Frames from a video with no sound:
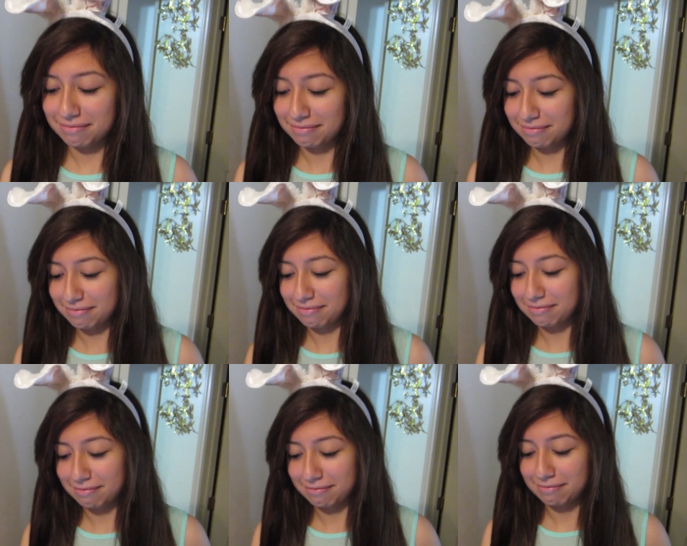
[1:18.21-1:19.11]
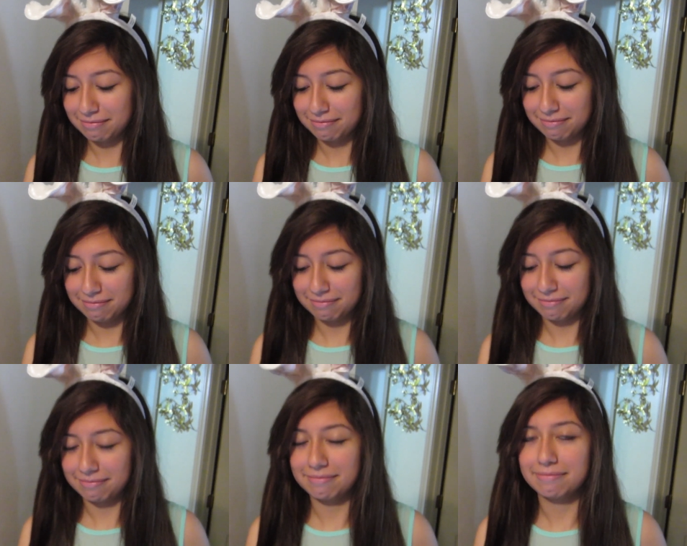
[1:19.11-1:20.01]

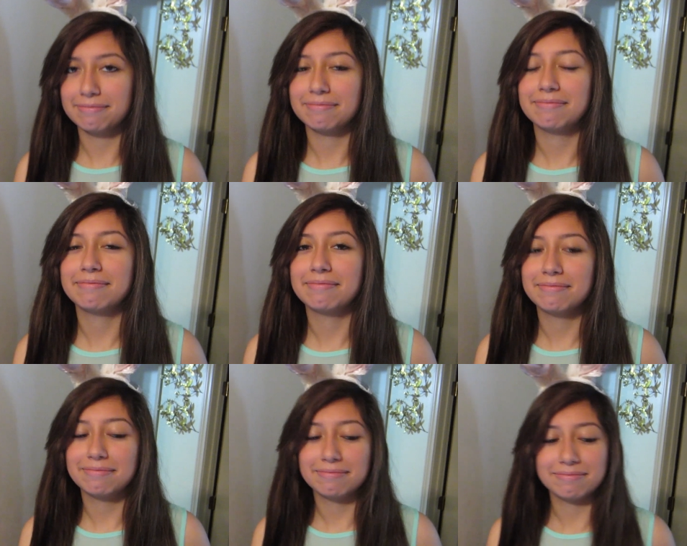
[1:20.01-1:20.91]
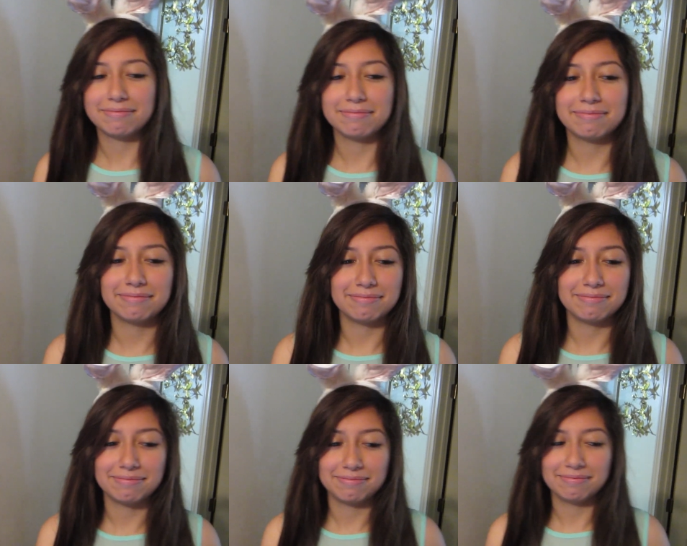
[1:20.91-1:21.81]

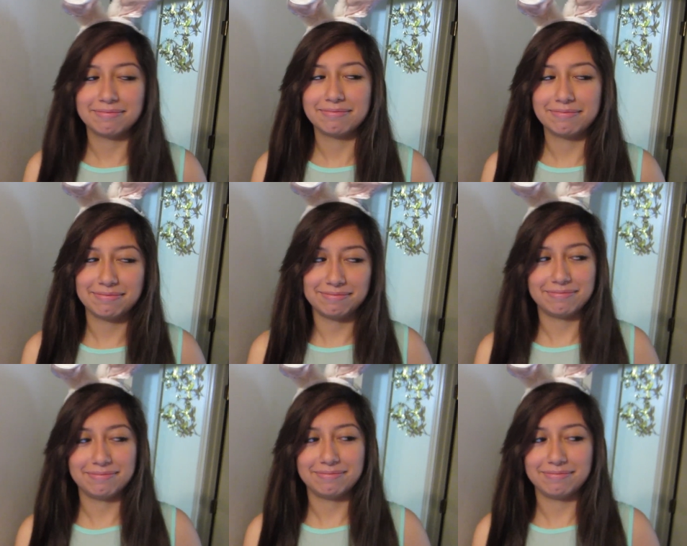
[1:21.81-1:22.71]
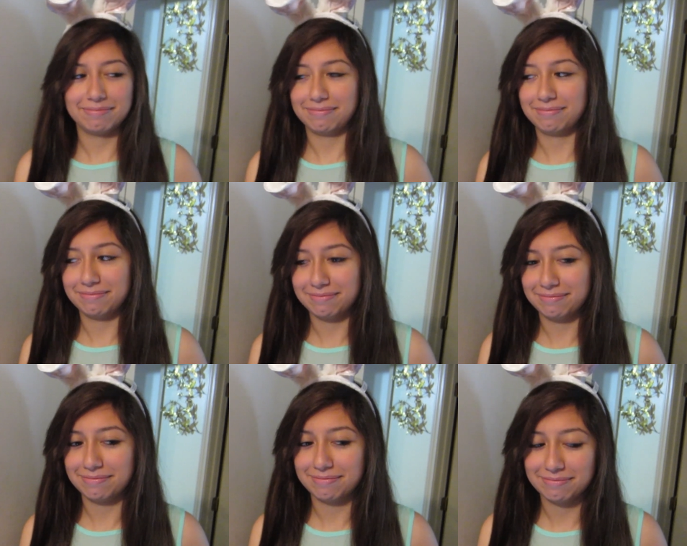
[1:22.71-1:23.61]

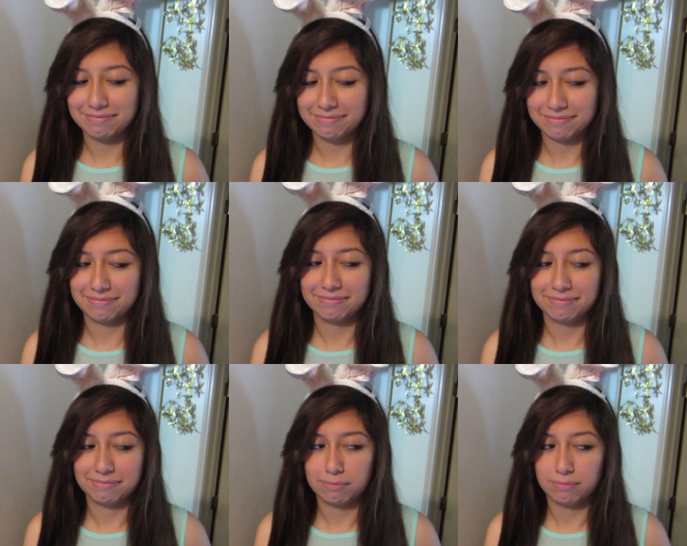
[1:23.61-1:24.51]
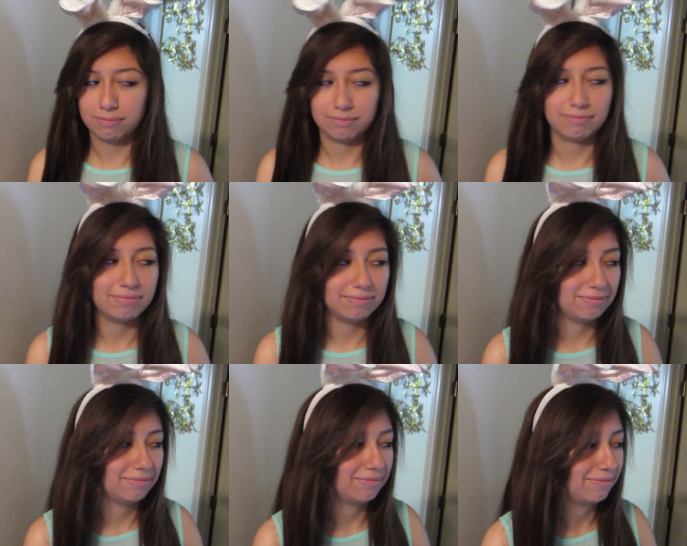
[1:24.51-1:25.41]

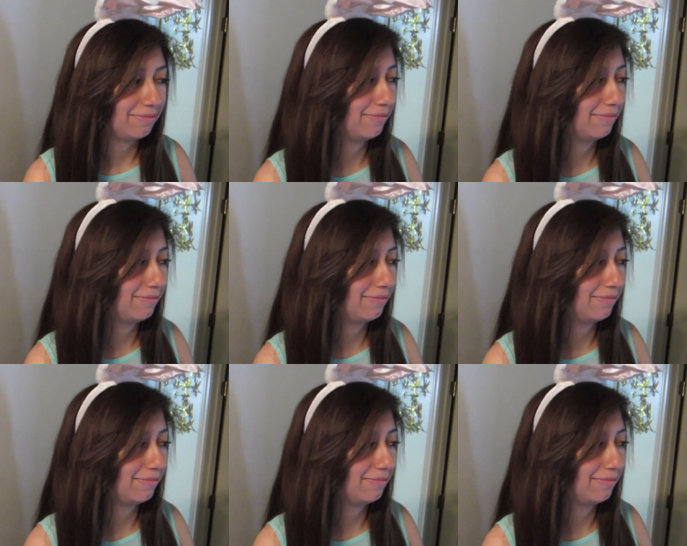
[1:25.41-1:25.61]
(no one is talking)